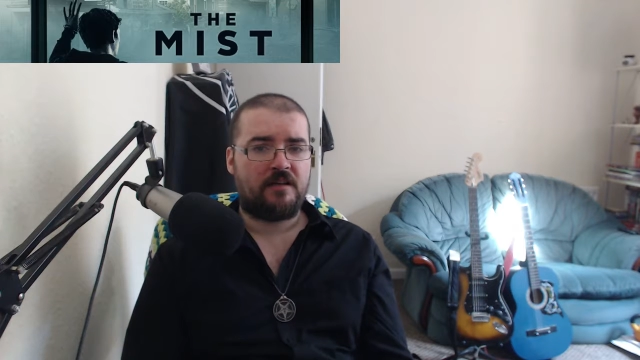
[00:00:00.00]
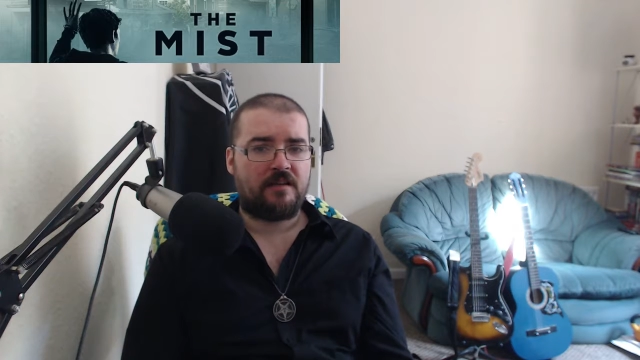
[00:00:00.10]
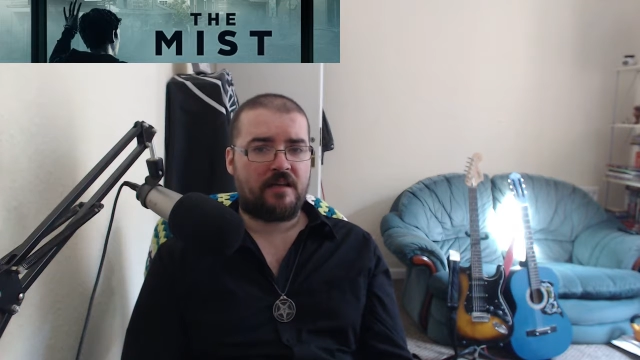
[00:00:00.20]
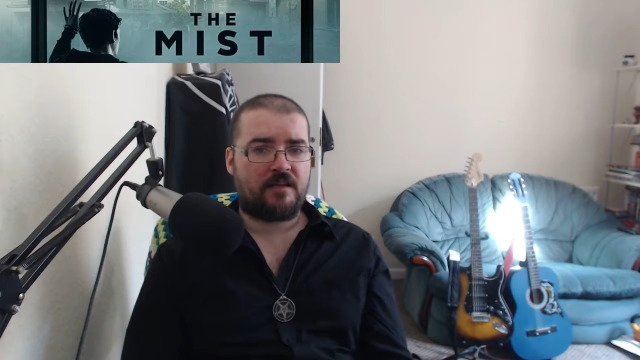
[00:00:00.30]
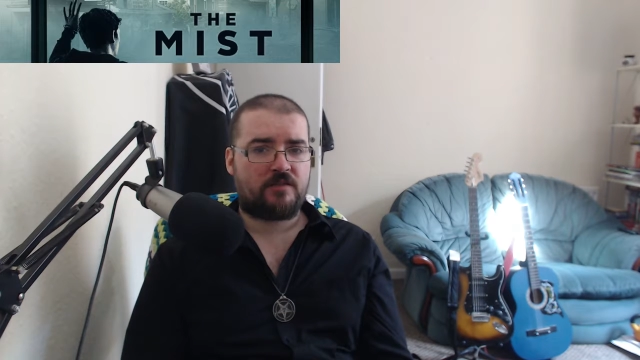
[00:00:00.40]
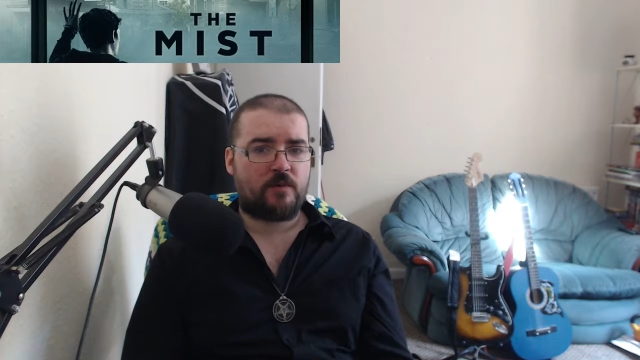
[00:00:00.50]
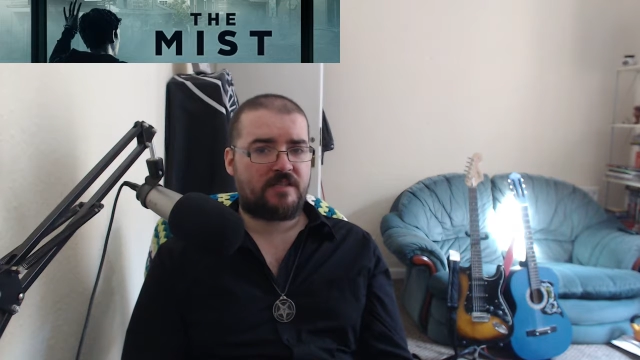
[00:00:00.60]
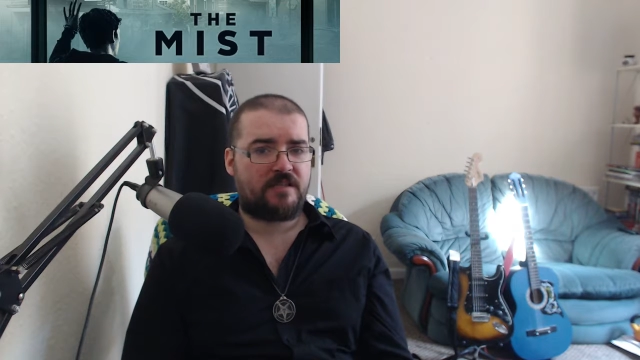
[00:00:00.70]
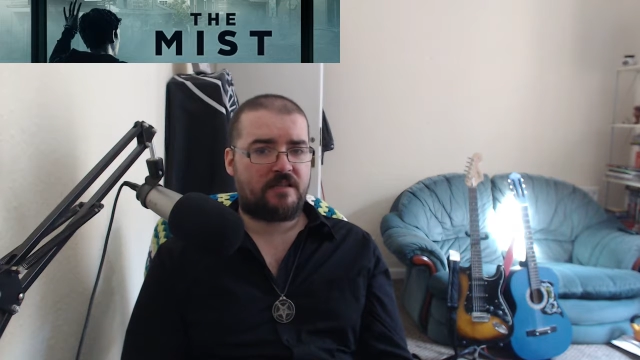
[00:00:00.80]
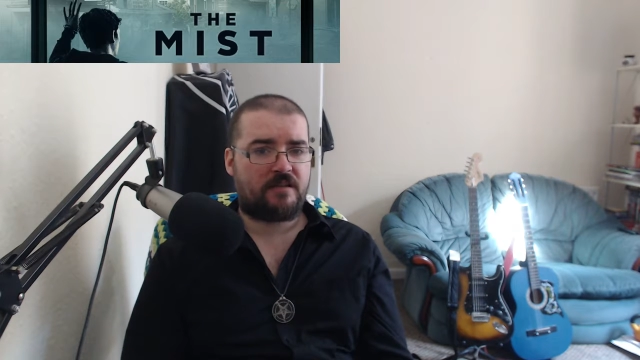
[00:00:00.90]
They
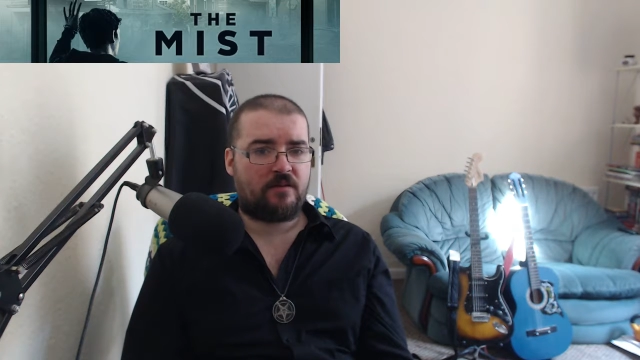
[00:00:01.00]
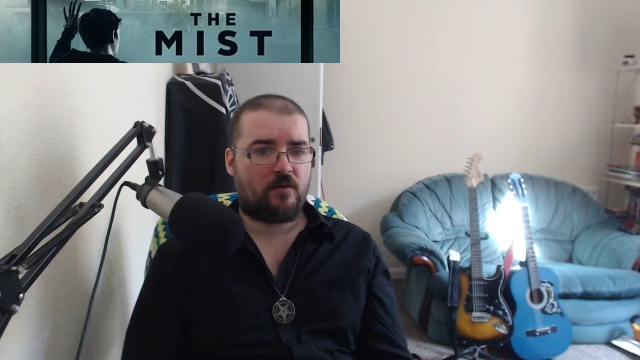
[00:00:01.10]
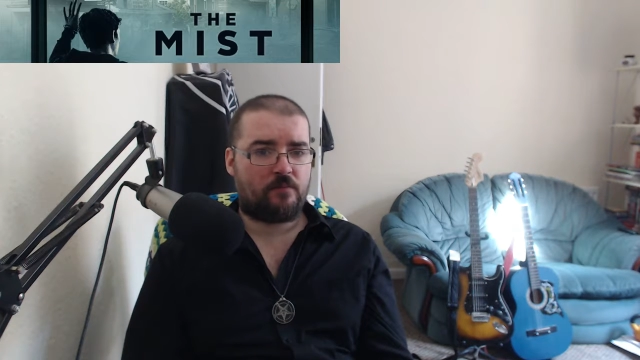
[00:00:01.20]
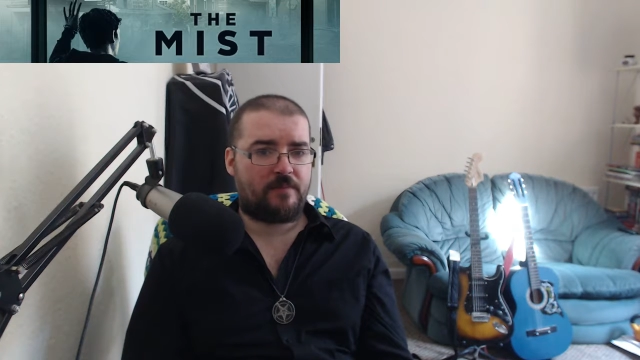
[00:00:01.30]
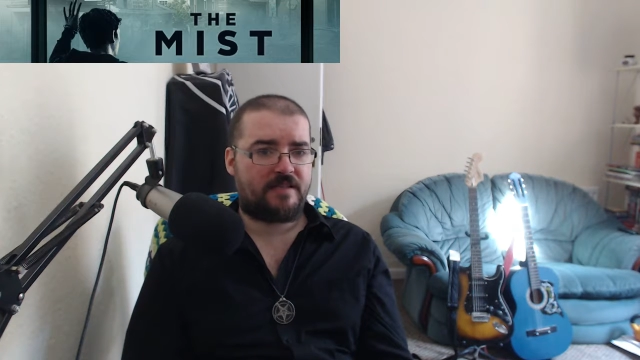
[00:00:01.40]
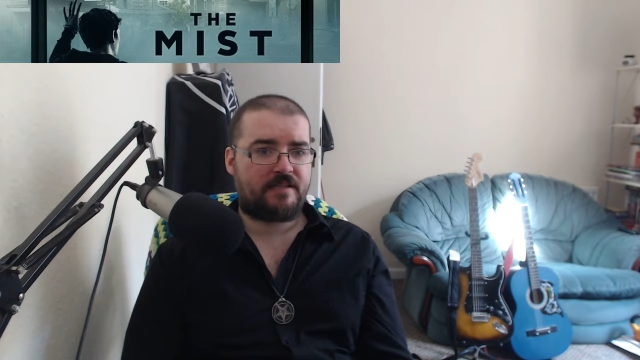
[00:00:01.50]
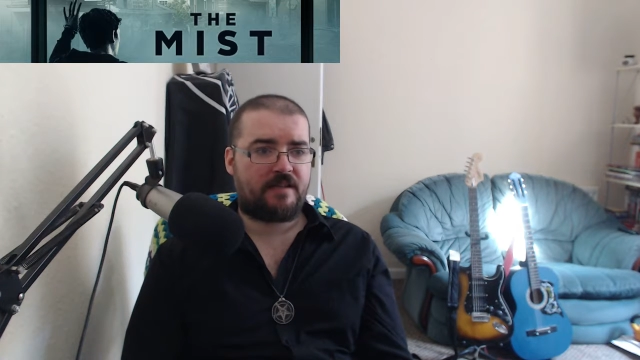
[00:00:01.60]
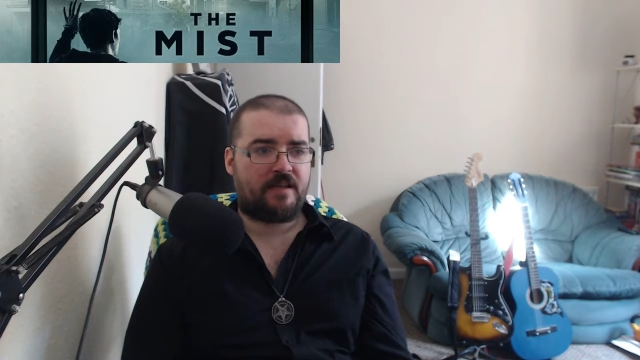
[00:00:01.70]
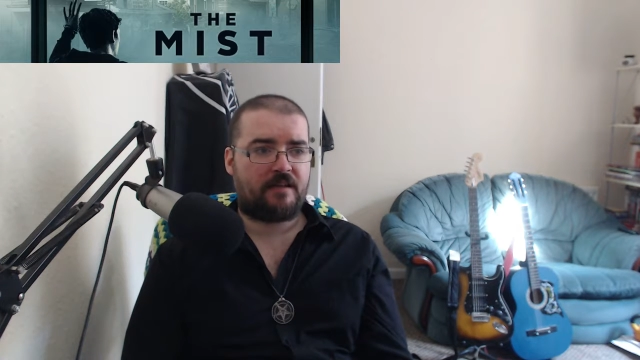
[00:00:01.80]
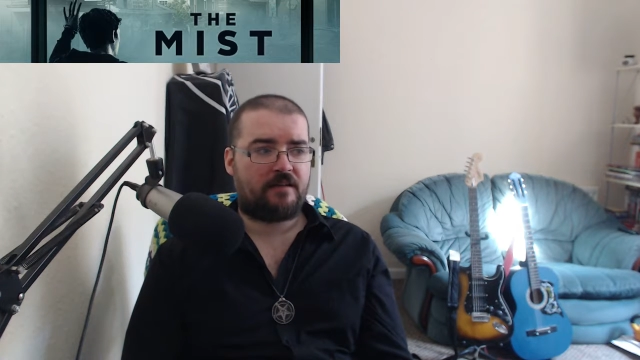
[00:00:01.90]
twisted the whole mist
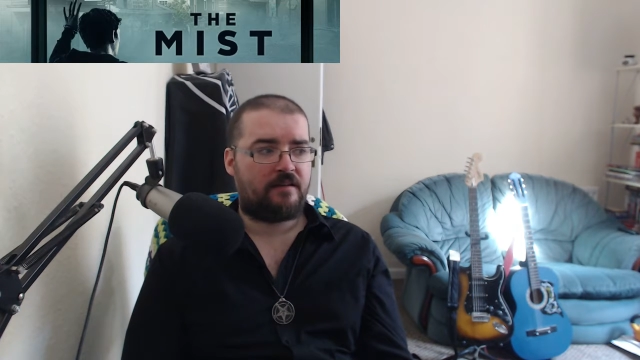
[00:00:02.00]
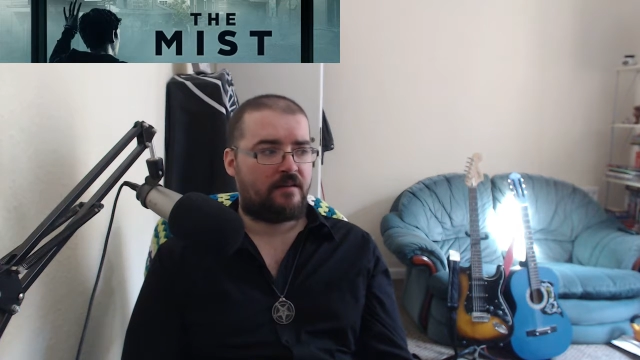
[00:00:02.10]
thing.